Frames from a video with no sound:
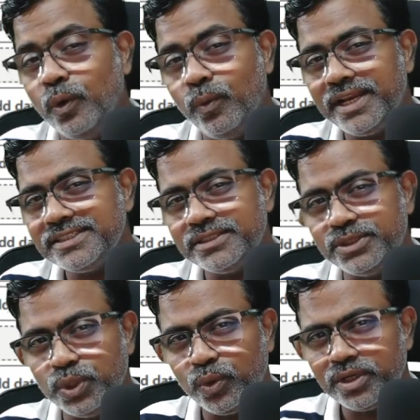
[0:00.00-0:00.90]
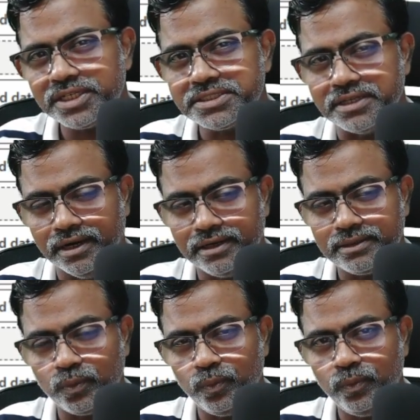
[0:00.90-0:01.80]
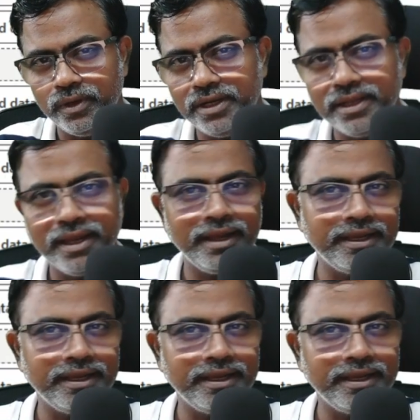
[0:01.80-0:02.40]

whereas a donut chart will